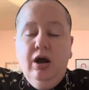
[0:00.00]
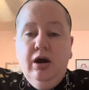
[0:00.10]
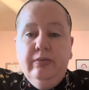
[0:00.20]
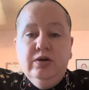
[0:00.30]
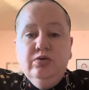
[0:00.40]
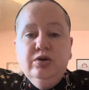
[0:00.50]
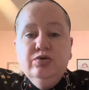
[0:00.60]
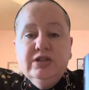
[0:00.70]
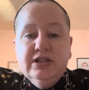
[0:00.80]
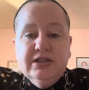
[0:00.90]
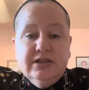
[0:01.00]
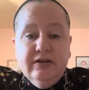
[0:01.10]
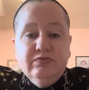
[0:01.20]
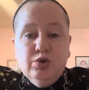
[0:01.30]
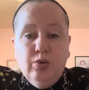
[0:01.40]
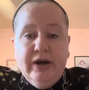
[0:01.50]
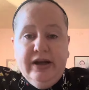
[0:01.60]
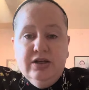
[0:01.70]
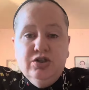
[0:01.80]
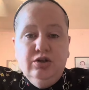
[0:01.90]
You use this stuff
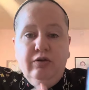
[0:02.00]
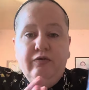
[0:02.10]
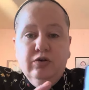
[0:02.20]
twice. You